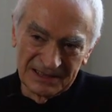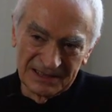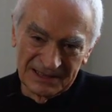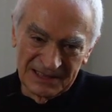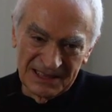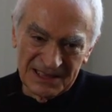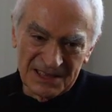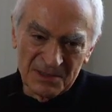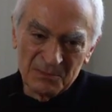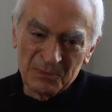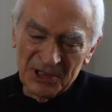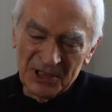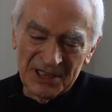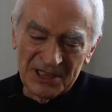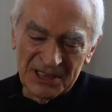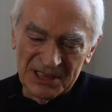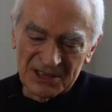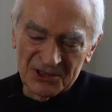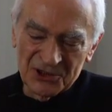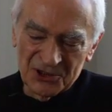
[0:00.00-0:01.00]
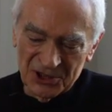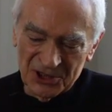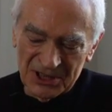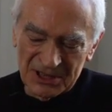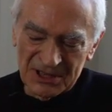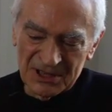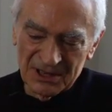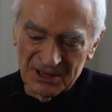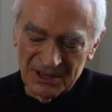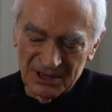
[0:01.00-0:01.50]
Discipline is
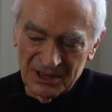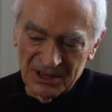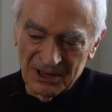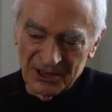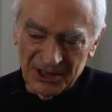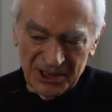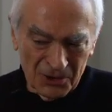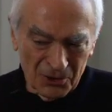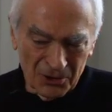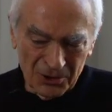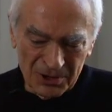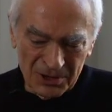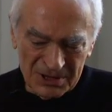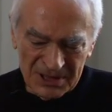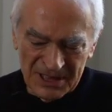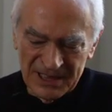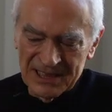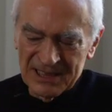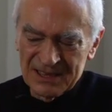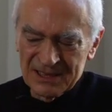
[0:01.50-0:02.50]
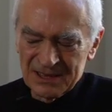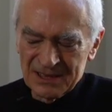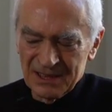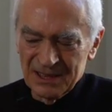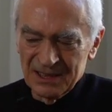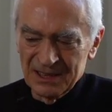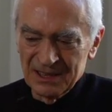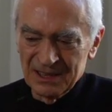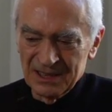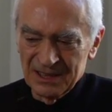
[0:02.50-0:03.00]
just rigorousness
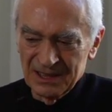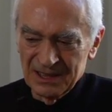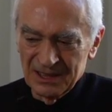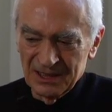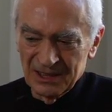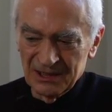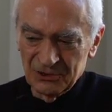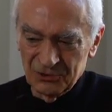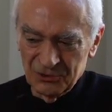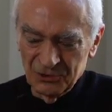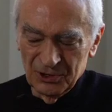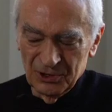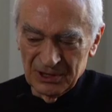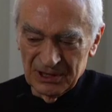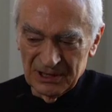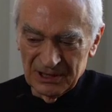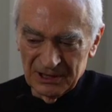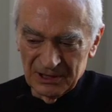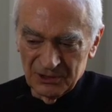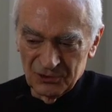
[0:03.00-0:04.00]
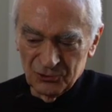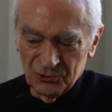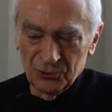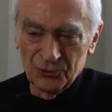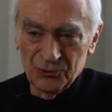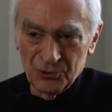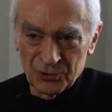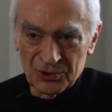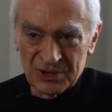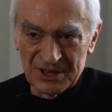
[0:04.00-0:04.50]
and
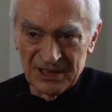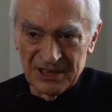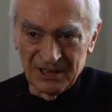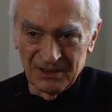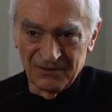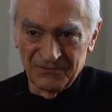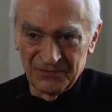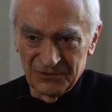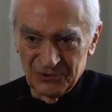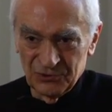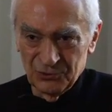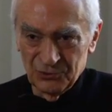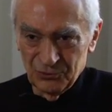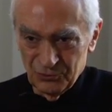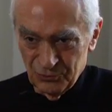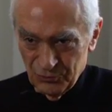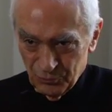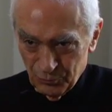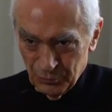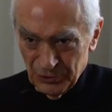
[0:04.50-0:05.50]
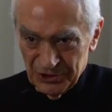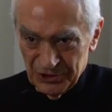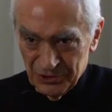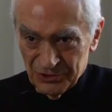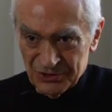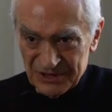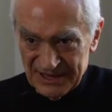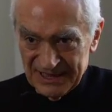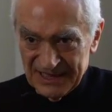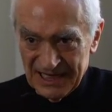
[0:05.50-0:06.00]
to yourself, to what
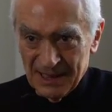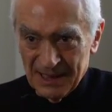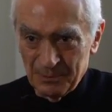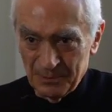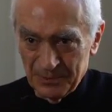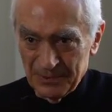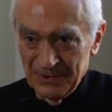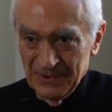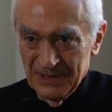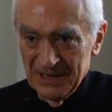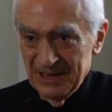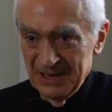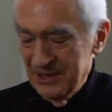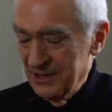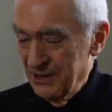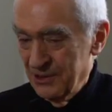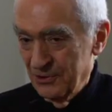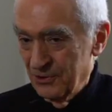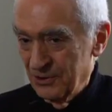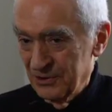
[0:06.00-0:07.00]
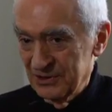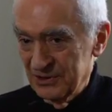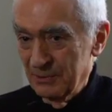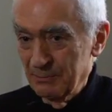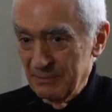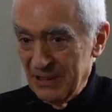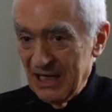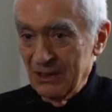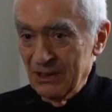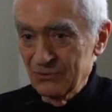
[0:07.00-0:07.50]
you set up, you know, the
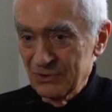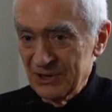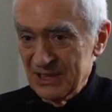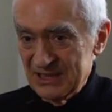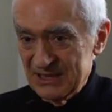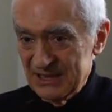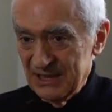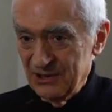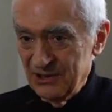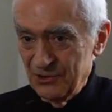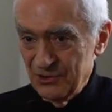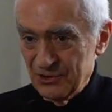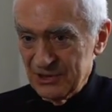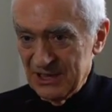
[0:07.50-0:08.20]
boundaries that you